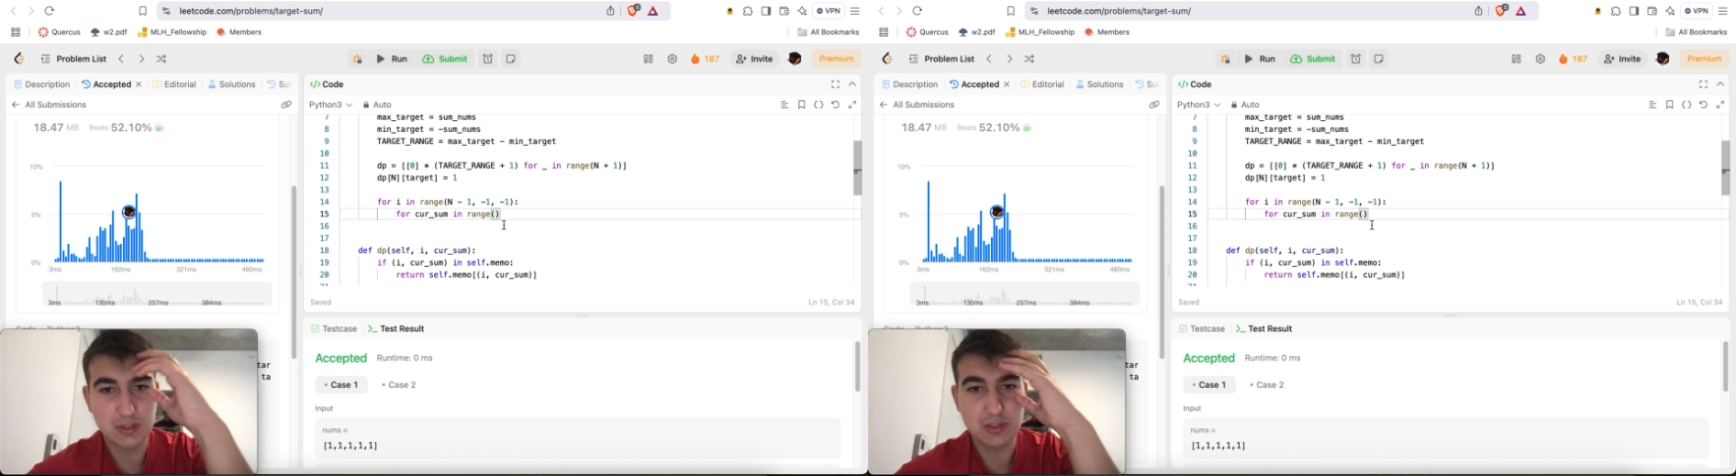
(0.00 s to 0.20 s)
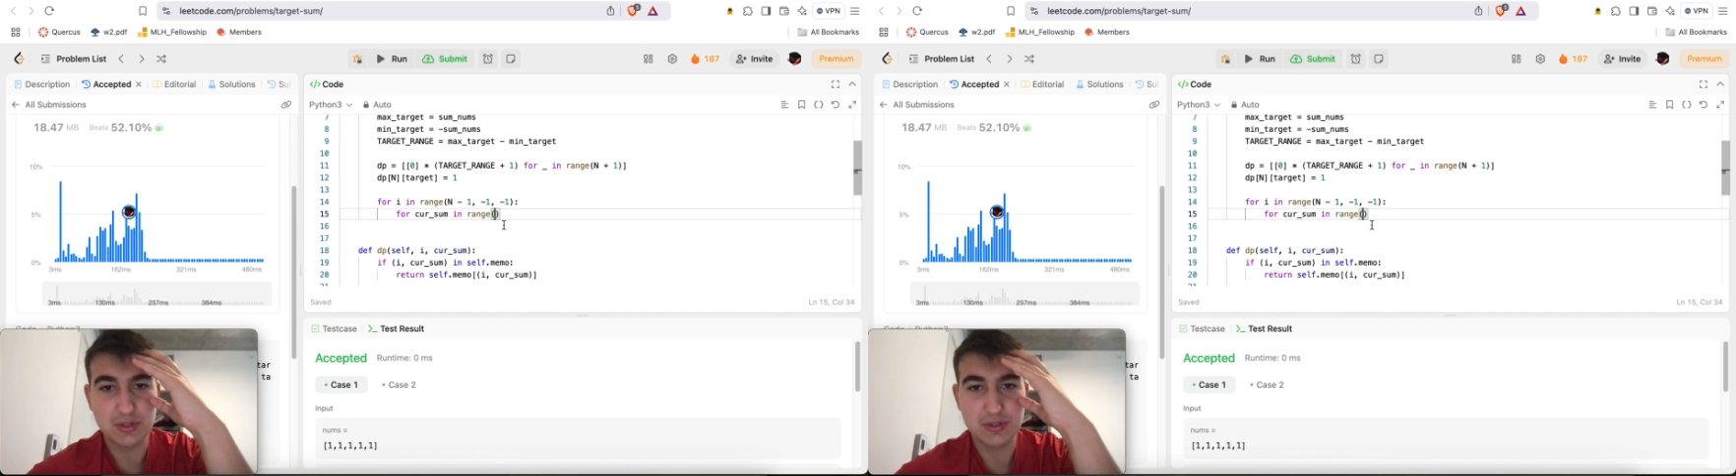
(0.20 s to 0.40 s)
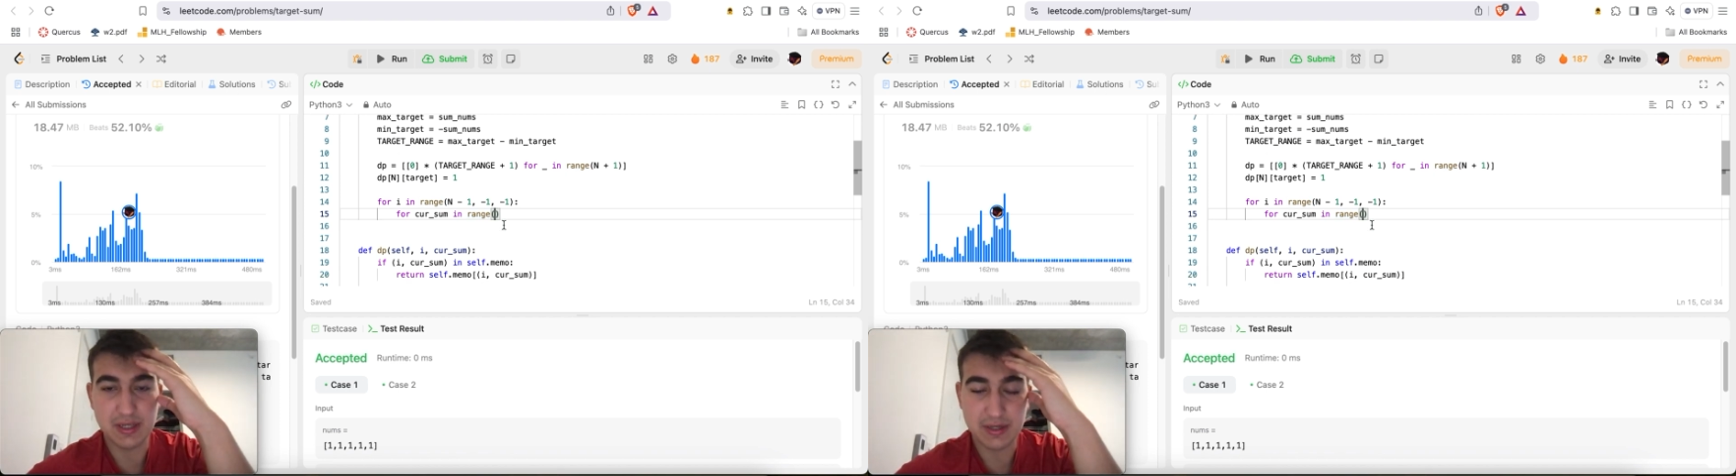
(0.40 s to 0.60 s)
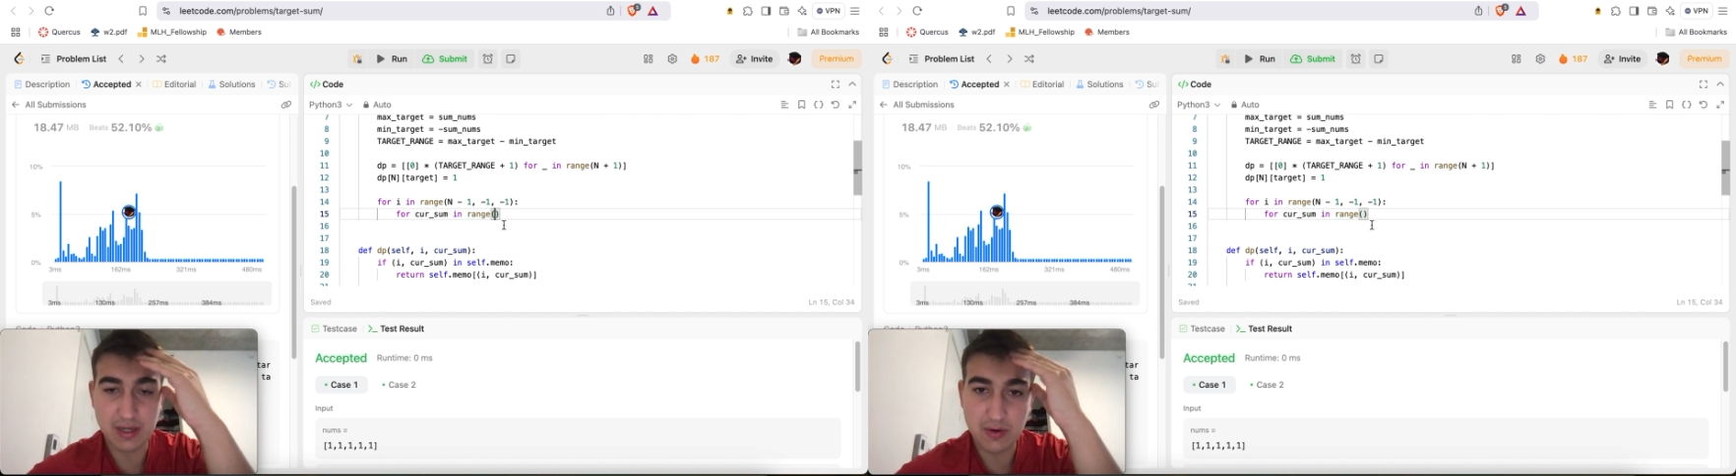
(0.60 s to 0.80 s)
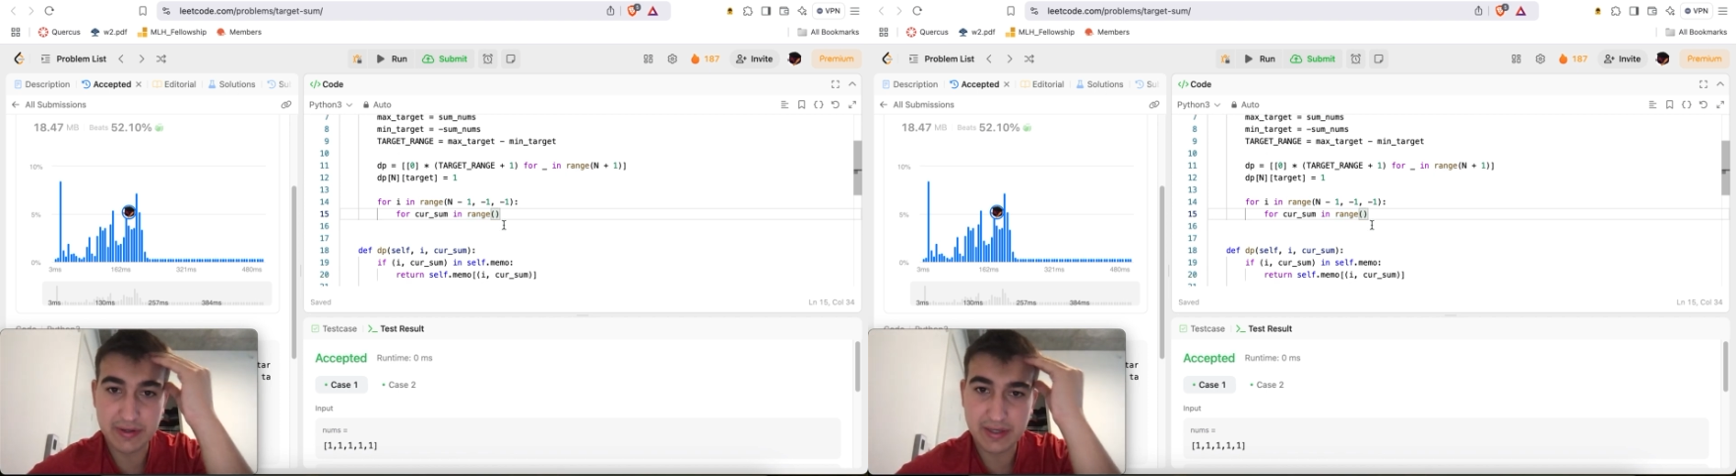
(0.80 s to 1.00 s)
Because yeah,
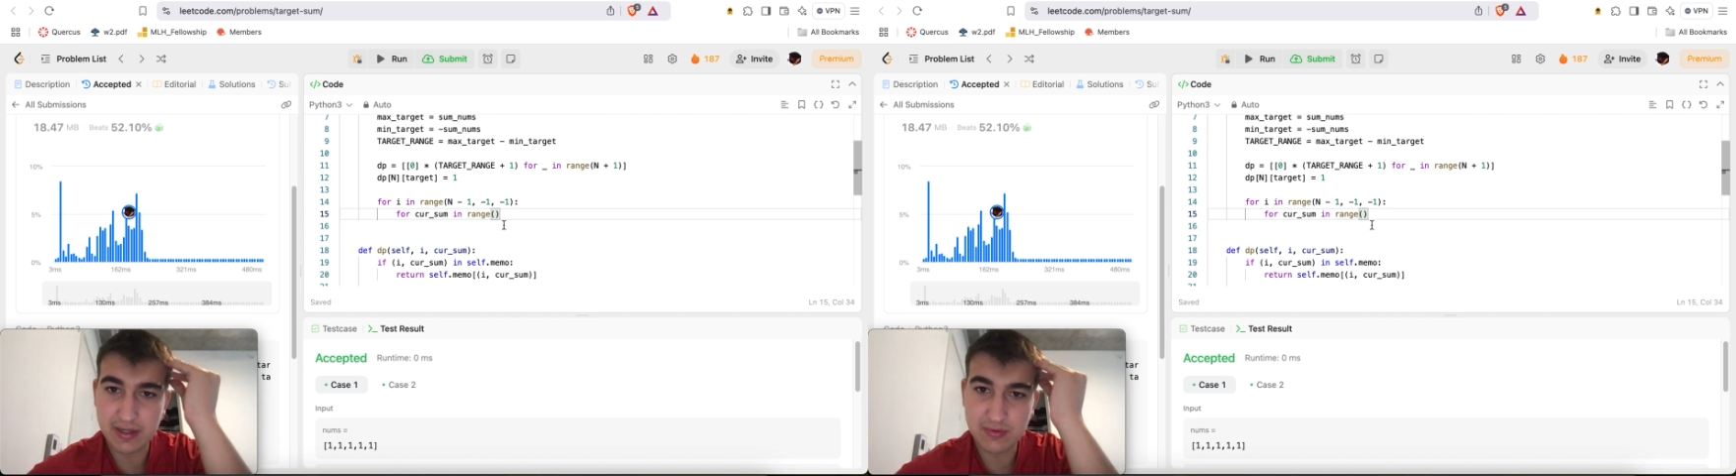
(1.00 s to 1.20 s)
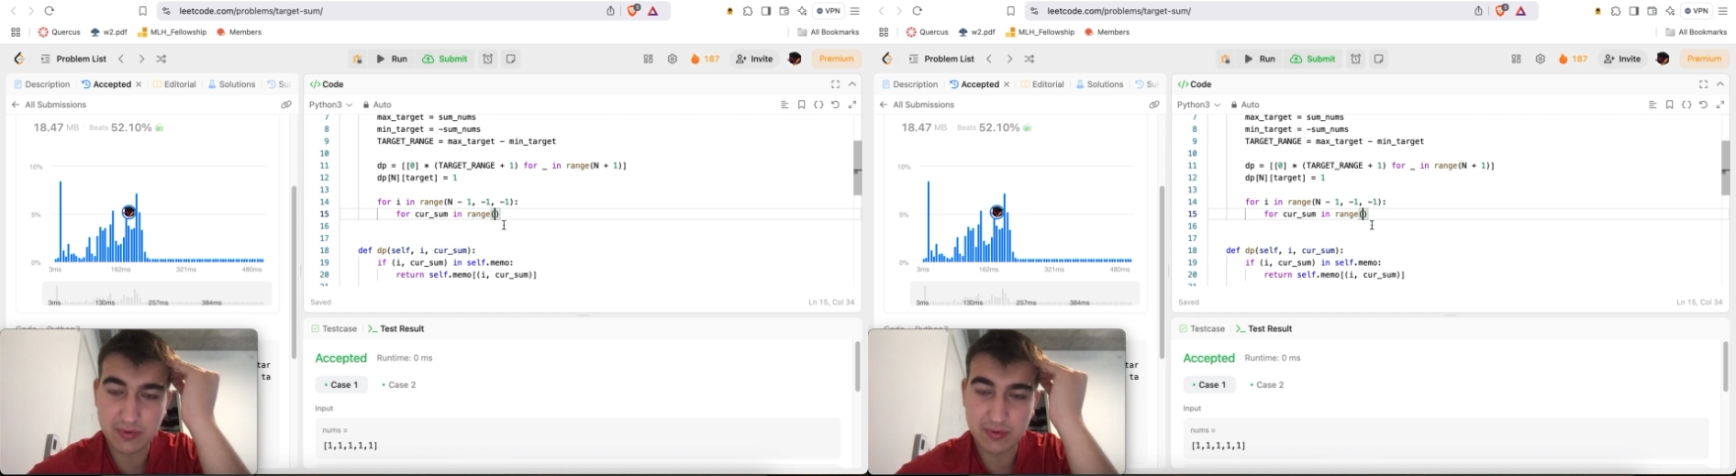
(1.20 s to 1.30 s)
now we can't